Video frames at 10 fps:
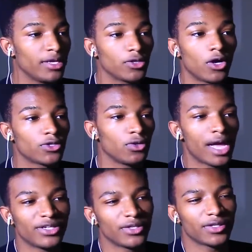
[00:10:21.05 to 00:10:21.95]
he's also
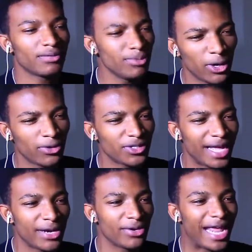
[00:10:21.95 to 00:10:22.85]
like just you know
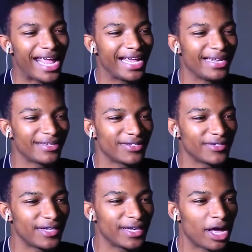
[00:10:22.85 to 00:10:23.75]
standard aid,
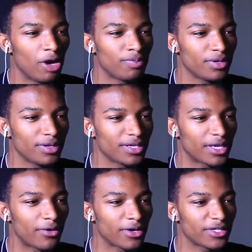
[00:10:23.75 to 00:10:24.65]
assistant, help,
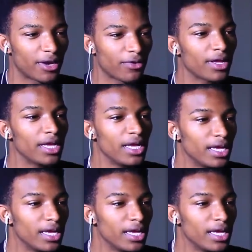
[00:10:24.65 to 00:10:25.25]
etc., etc.